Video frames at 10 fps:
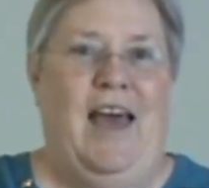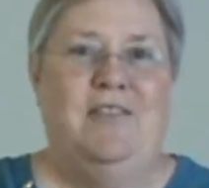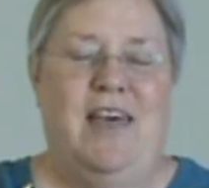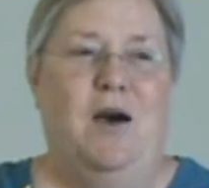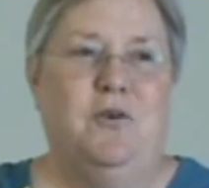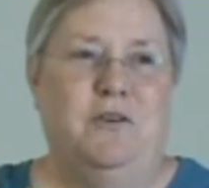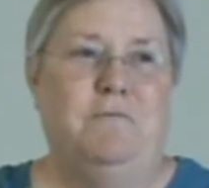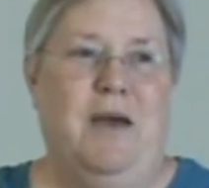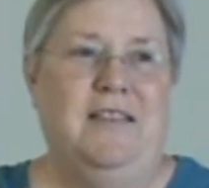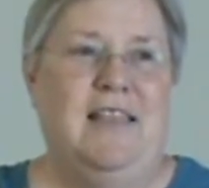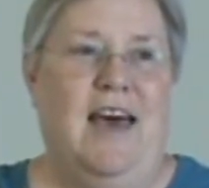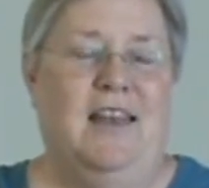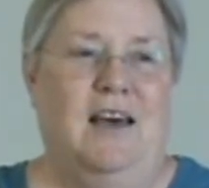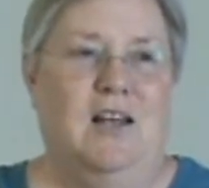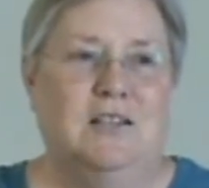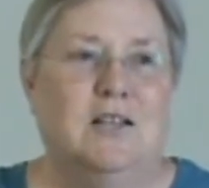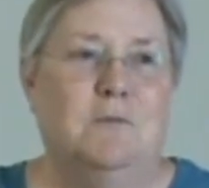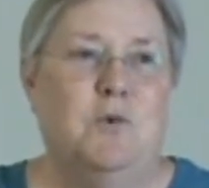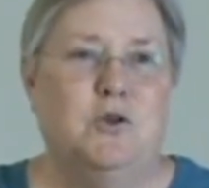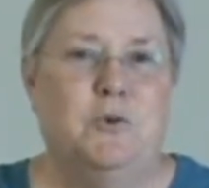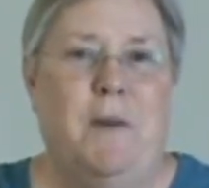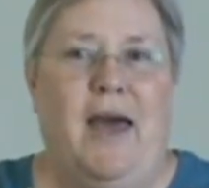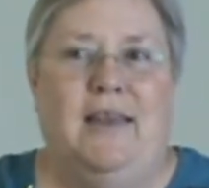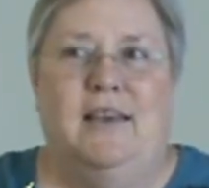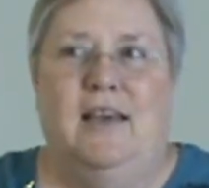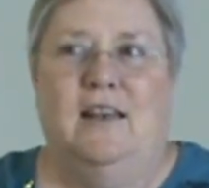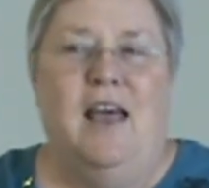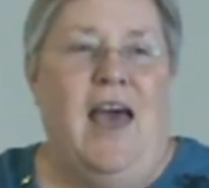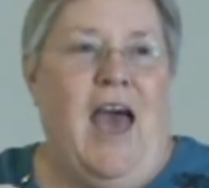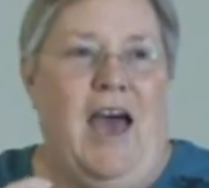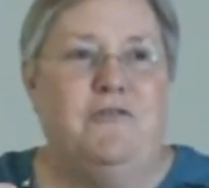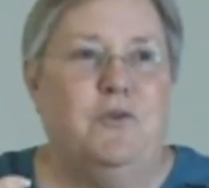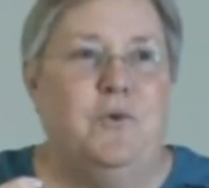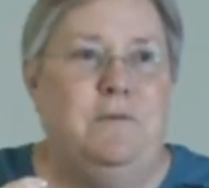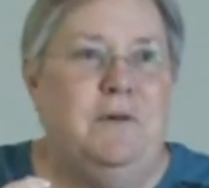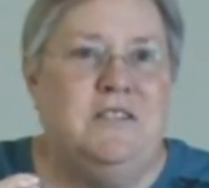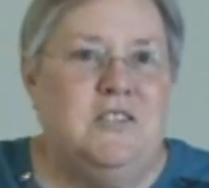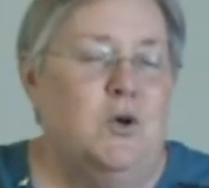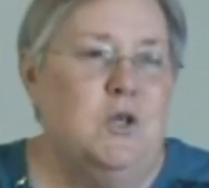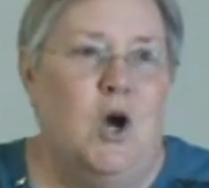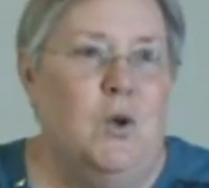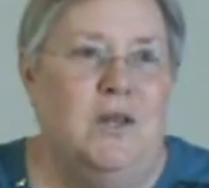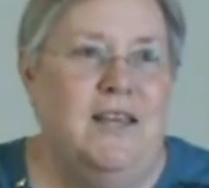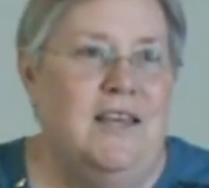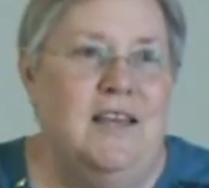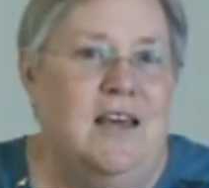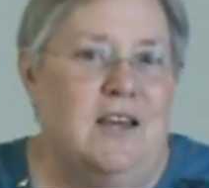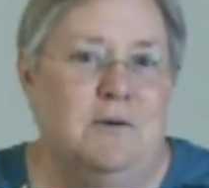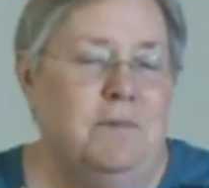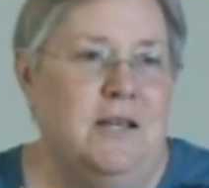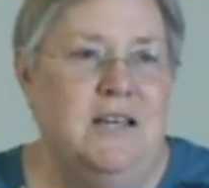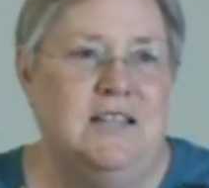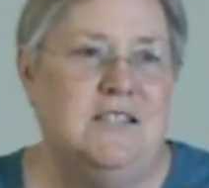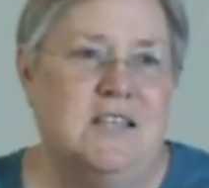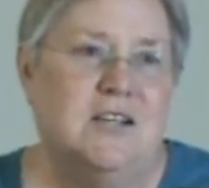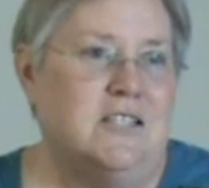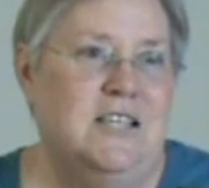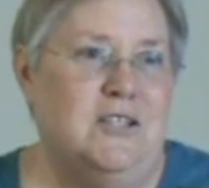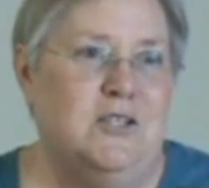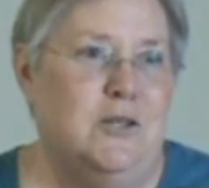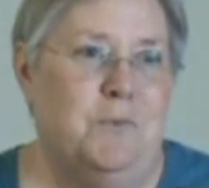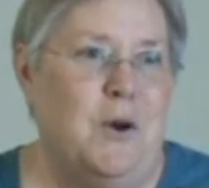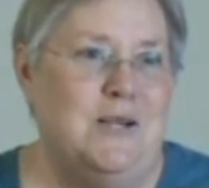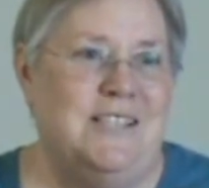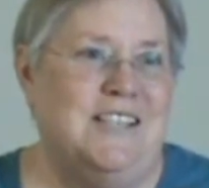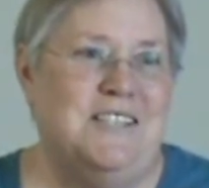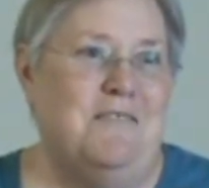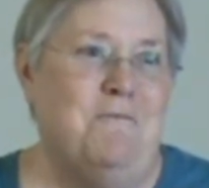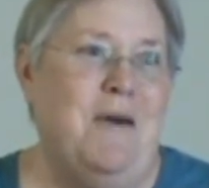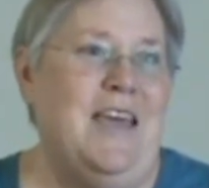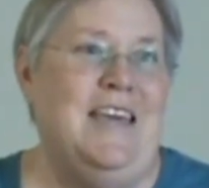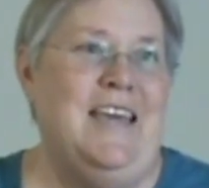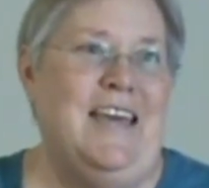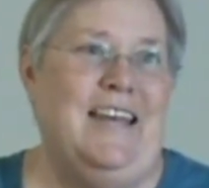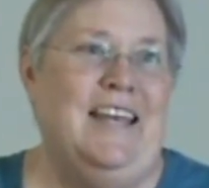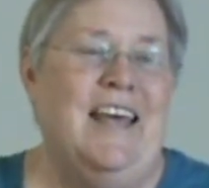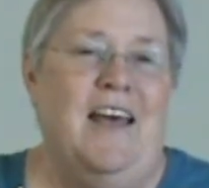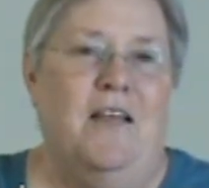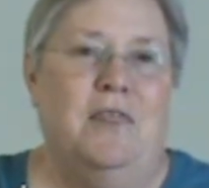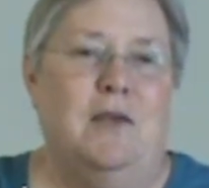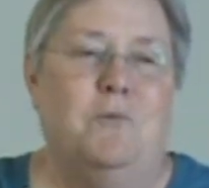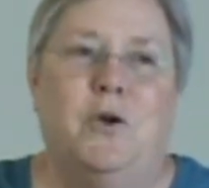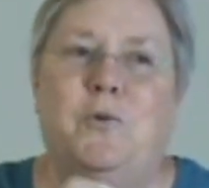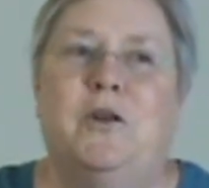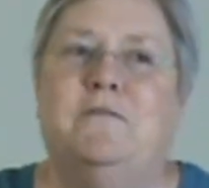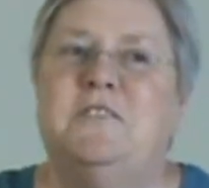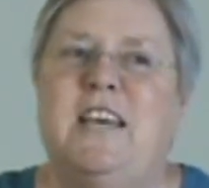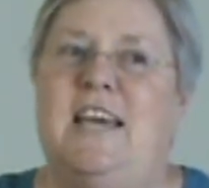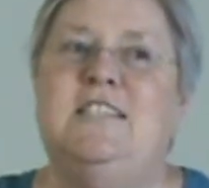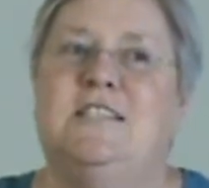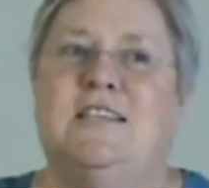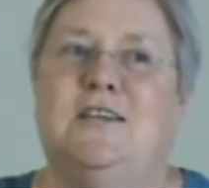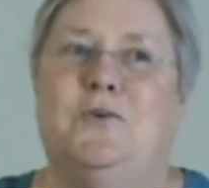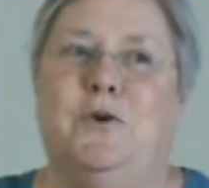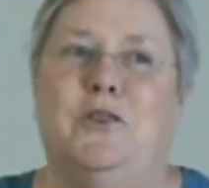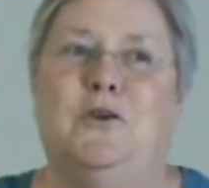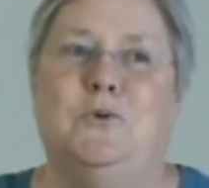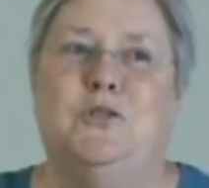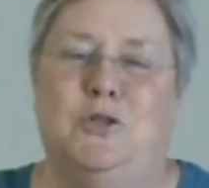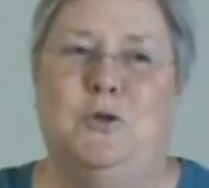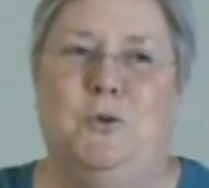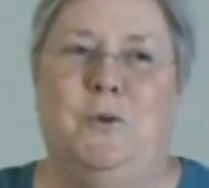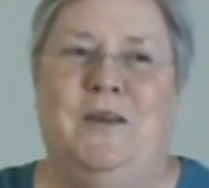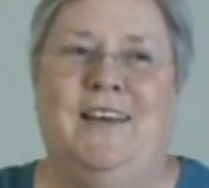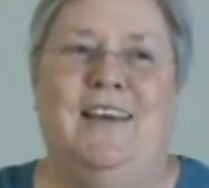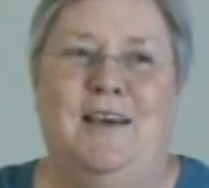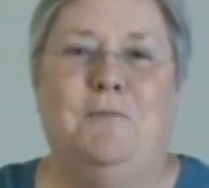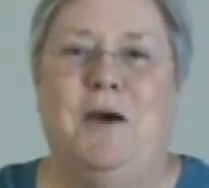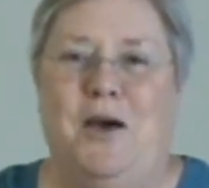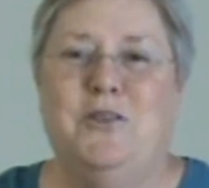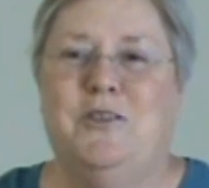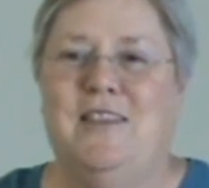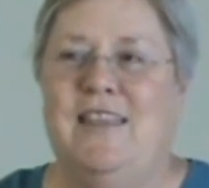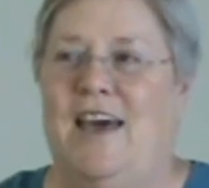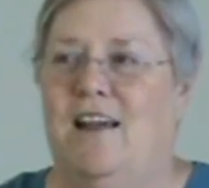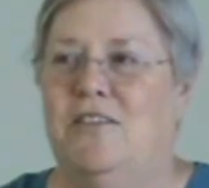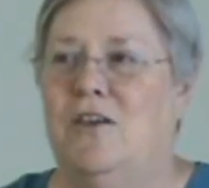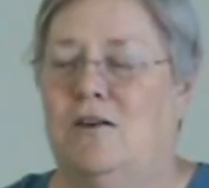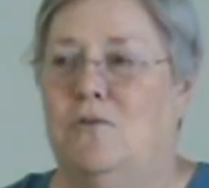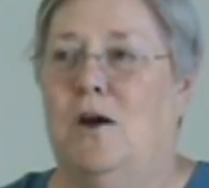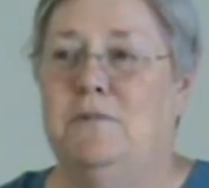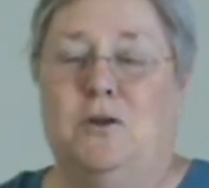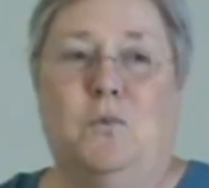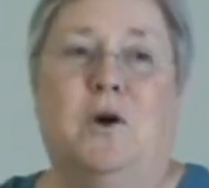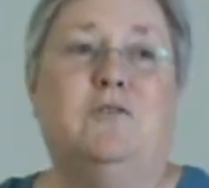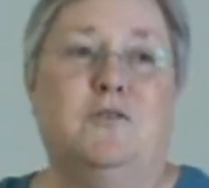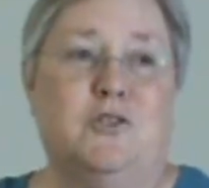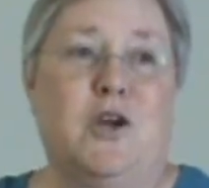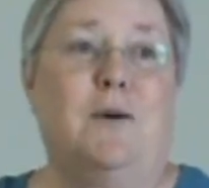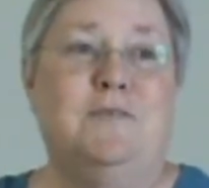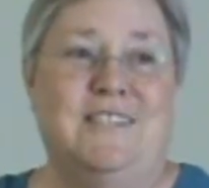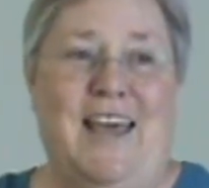And that would have made that a little more dramatic. And after we've been so totally, completely sucked into the process of making it, then we would have tasted it with you too. But other than that, I thought Rob did a wonderful job